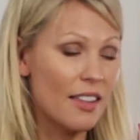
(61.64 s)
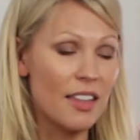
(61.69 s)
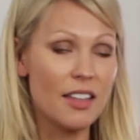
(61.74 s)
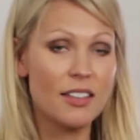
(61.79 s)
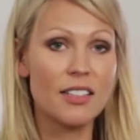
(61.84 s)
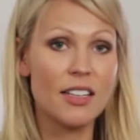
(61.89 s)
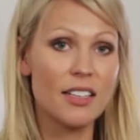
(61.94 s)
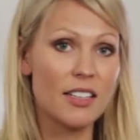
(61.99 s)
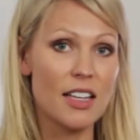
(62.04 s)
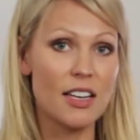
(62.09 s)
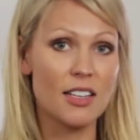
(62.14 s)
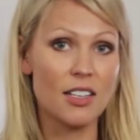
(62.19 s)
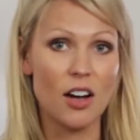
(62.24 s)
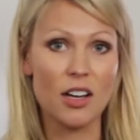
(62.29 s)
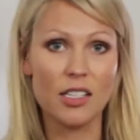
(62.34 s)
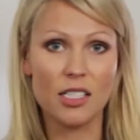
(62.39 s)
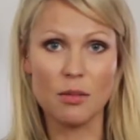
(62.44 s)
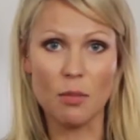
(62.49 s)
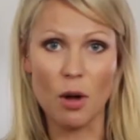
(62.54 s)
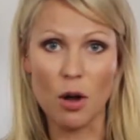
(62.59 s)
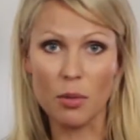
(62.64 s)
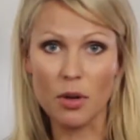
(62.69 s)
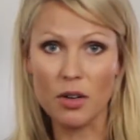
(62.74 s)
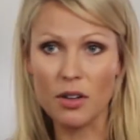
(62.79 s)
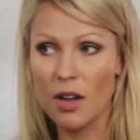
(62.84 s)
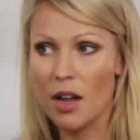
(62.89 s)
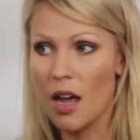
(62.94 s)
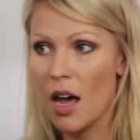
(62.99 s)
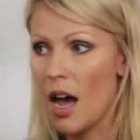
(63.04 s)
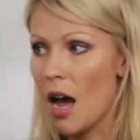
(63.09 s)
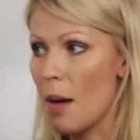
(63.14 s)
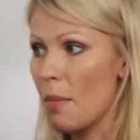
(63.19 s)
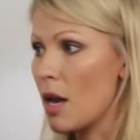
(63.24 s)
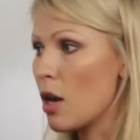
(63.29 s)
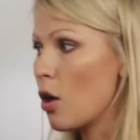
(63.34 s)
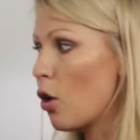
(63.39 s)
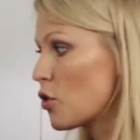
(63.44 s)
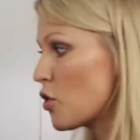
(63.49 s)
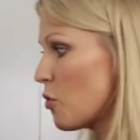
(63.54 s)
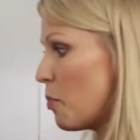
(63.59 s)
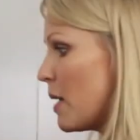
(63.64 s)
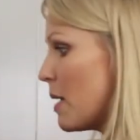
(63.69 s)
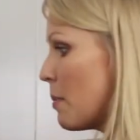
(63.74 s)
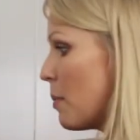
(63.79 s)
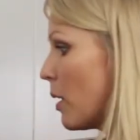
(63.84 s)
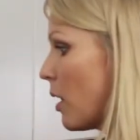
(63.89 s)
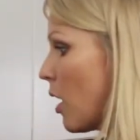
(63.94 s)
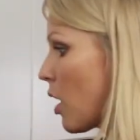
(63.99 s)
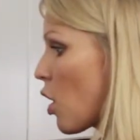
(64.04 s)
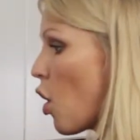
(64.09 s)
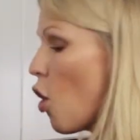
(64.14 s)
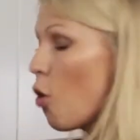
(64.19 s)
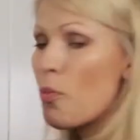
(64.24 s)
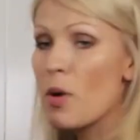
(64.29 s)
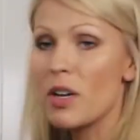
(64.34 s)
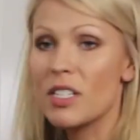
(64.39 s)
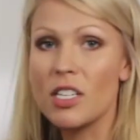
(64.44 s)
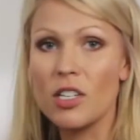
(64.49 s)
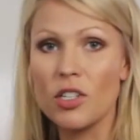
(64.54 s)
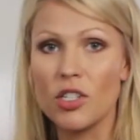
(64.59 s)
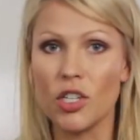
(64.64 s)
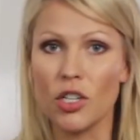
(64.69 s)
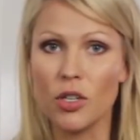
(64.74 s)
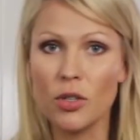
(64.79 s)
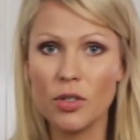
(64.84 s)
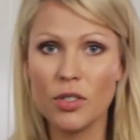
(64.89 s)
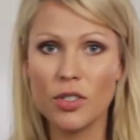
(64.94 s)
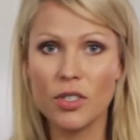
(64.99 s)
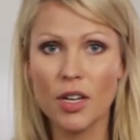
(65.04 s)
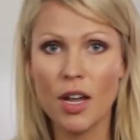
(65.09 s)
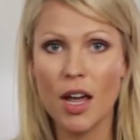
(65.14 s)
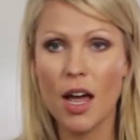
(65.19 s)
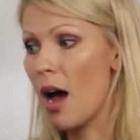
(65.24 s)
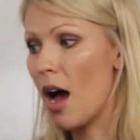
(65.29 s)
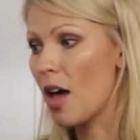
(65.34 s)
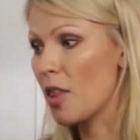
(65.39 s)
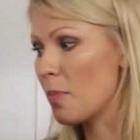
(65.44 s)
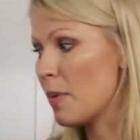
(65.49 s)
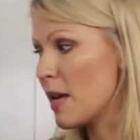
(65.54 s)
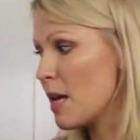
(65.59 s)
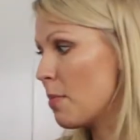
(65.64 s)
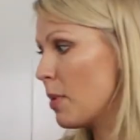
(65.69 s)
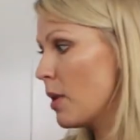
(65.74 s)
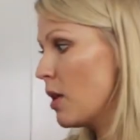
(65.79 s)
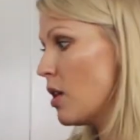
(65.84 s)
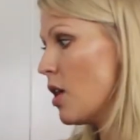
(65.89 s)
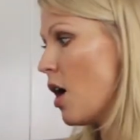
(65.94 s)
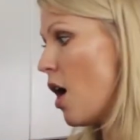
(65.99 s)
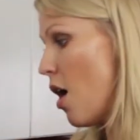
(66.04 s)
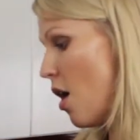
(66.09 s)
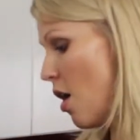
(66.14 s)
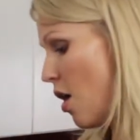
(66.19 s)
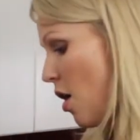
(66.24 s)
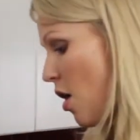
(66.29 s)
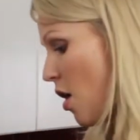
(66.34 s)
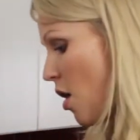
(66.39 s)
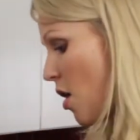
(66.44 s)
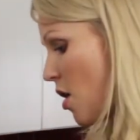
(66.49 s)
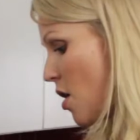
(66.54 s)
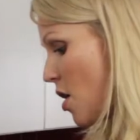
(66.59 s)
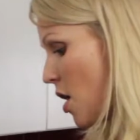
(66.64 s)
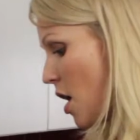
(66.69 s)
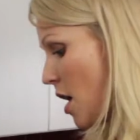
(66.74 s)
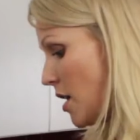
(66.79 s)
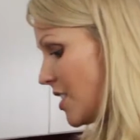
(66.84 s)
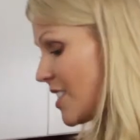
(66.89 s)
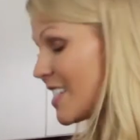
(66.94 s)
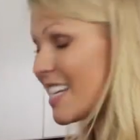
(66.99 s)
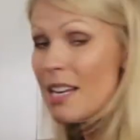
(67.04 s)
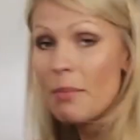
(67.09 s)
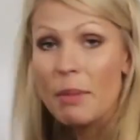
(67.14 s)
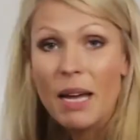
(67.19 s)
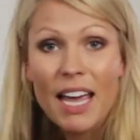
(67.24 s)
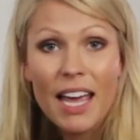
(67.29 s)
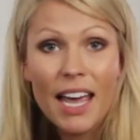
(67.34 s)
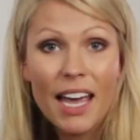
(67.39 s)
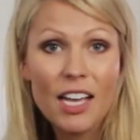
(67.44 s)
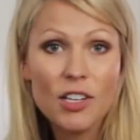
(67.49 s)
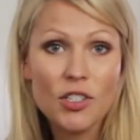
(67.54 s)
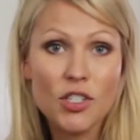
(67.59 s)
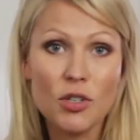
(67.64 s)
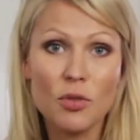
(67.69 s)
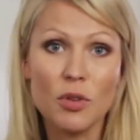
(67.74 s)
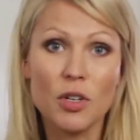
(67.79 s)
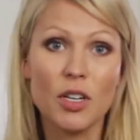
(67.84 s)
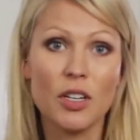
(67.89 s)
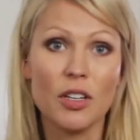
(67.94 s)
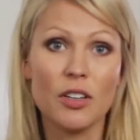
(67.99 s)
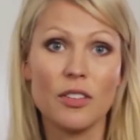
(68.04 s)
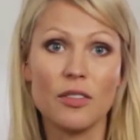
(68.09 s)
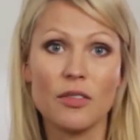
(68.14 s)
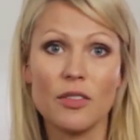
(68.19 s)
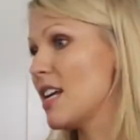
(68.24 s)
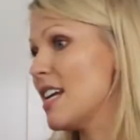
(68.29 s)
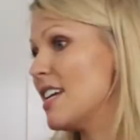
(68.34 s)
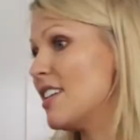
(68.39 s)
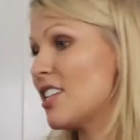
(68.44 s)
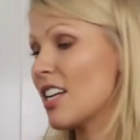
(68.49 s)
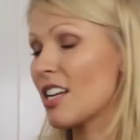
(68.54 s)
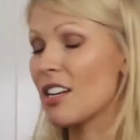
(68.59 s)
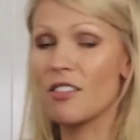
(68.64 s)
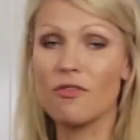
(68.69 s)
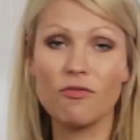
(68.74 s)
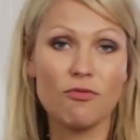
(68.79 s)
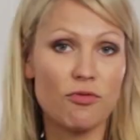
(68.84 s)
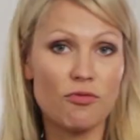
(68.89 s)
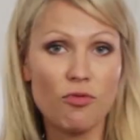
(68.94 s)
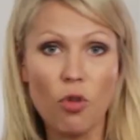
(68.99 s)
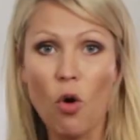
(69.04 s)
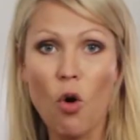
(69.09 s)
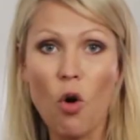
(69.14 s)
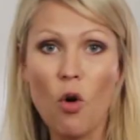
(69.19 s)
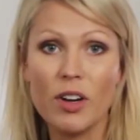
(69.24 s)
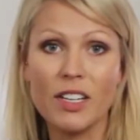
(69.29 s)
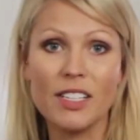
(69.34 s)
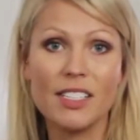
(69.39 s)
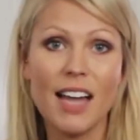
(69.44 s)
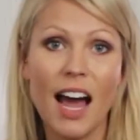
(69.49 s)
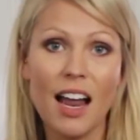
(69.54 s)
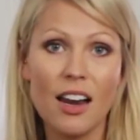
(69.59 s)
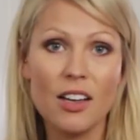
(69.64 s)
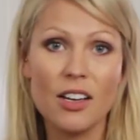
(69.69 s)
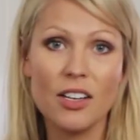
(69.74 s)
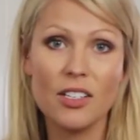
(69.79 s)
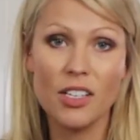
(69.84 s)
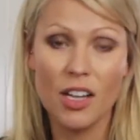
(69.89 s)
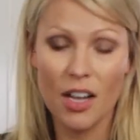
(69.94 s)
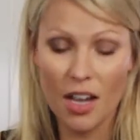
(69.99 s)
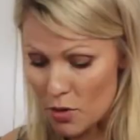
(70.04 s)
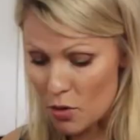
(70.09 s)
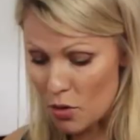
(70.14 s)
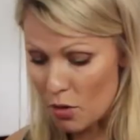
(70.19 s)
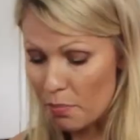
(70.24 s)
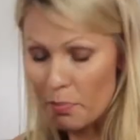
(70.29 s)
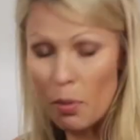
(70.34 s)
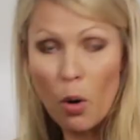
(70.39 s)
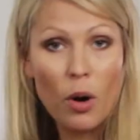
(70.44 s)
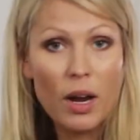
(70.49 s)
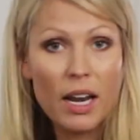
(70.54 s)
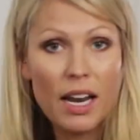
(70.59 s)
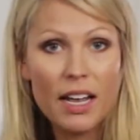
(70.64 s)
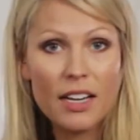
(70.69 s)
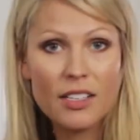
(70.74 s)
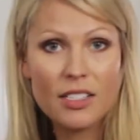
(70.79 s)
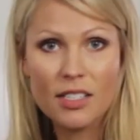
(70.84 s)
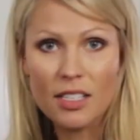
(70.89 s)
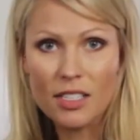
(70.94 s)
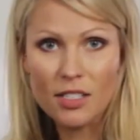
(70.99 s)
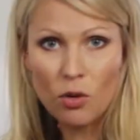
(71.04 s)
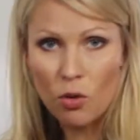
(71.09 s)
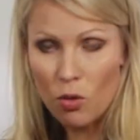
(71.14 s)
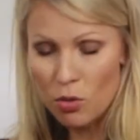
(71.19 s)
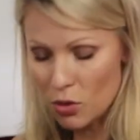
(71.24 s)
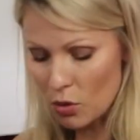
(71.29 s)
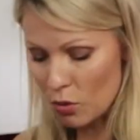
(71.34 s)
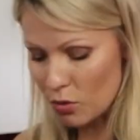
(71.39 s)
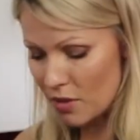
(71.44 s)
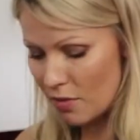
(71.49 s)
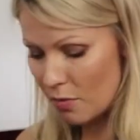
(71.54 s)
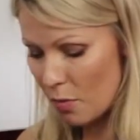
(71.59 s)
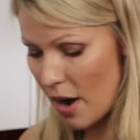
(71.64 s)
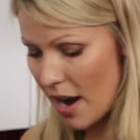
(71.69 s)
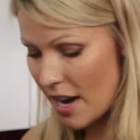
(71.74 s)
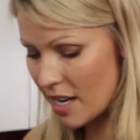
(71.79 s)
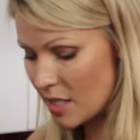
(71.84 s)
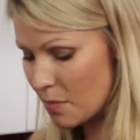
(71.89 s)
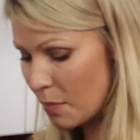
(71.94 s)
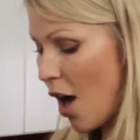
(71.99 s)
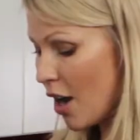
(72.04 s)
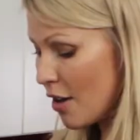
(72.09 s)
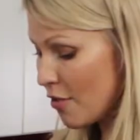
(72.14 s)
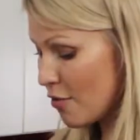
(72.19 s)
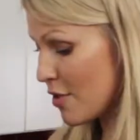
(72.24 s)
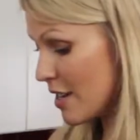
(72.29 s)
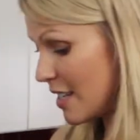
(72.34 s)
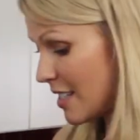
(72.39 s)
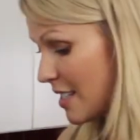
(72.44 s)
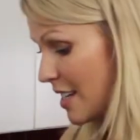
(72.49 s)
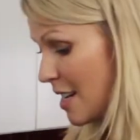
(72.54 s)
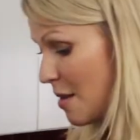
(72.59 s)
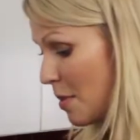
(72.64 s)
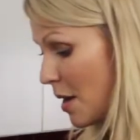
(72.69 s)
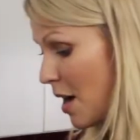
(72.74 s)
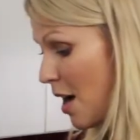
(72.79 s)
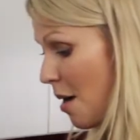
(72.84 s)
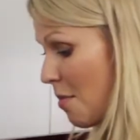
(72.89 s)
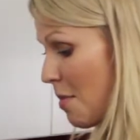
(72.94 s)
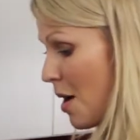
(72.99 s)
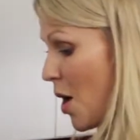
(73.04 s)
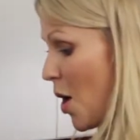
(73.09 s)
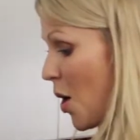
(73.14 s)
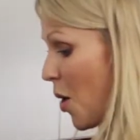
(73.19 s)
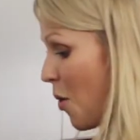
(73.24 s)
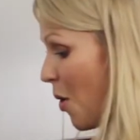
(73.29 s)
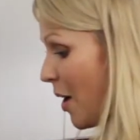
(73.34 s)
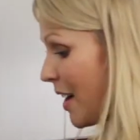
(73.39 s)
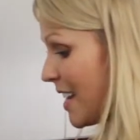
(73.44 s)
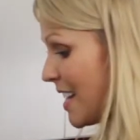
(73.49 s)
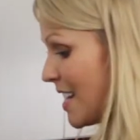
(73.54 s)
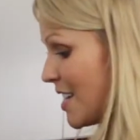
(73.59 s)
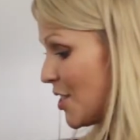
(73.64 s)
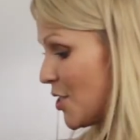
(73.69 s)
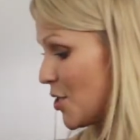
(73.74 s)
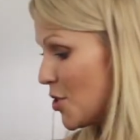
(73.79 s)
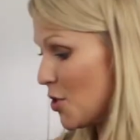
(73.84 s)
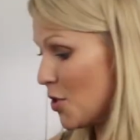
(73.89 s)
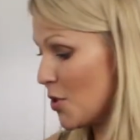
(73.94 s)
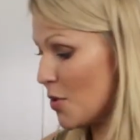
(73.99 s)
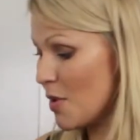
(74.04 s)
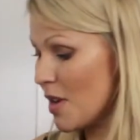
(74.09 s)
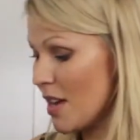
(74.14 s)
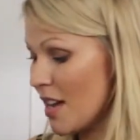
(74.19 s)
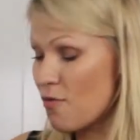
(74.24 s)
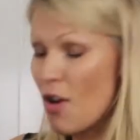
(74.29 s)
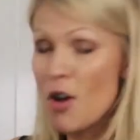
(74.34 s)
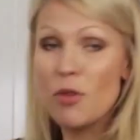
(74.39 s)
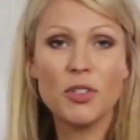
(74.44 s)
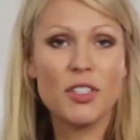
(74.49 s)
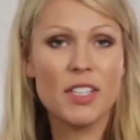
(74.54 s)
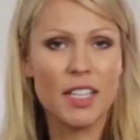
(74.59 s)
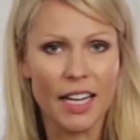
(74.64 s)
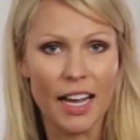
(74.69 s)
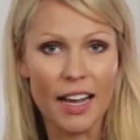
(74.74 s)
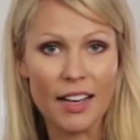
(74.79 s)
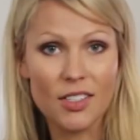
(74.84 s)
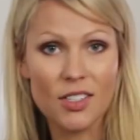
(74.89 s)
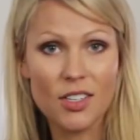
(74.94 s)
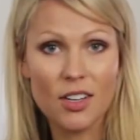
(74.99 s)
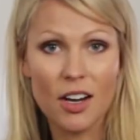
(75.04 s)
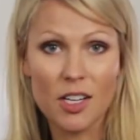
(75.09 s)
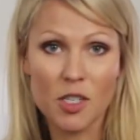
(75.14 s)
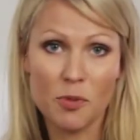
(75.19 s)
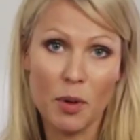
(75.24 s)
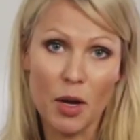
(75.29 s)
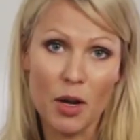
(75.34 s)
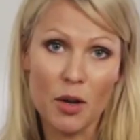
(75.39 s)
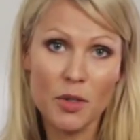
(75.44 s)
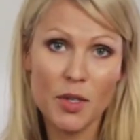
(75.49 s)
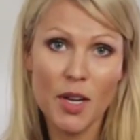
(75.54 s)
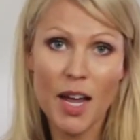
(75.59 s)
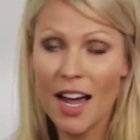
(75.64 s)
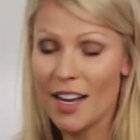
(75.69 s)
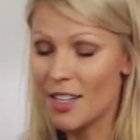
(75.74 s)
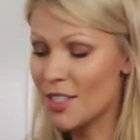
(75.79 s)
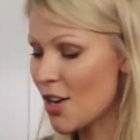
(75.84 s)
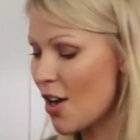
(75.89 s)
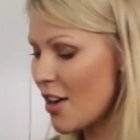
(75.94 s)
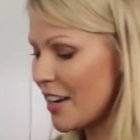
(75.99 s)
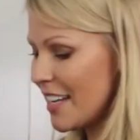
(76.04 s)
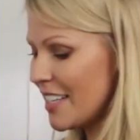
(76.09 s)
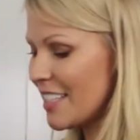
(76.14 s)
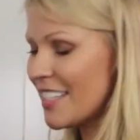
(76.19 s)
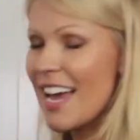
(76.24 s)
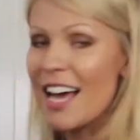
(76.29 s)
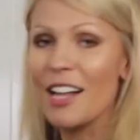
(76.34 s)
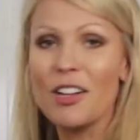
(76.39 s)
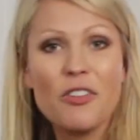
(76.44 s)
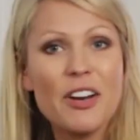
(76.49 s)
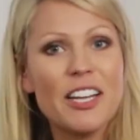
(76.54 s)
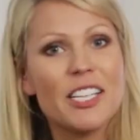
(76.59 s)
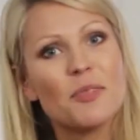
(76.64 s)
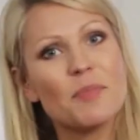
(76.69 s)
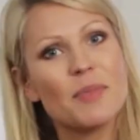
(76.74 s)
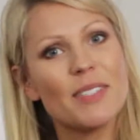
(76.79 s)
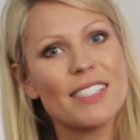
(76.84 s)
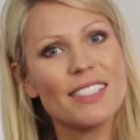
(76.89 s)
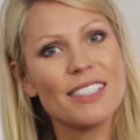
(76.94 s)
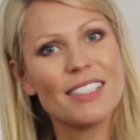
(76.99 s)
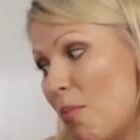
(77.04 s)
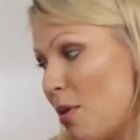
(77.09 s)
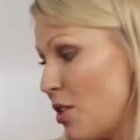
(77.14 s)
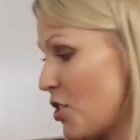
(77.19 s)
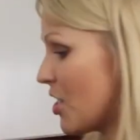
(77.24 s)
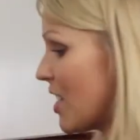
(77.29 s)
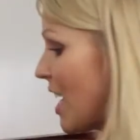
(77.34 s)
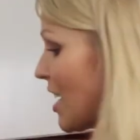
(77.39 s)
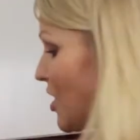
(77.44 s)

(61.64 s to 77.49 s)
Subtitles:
into their diets at the moment. A lot of people are cold pressing juice. Other people are steaming it. You can eat it raw in a salad. You can boil it. There's all sorts of different ways. I've recently become quite into roasting it, I suppose, and turning it into kale crisps, which is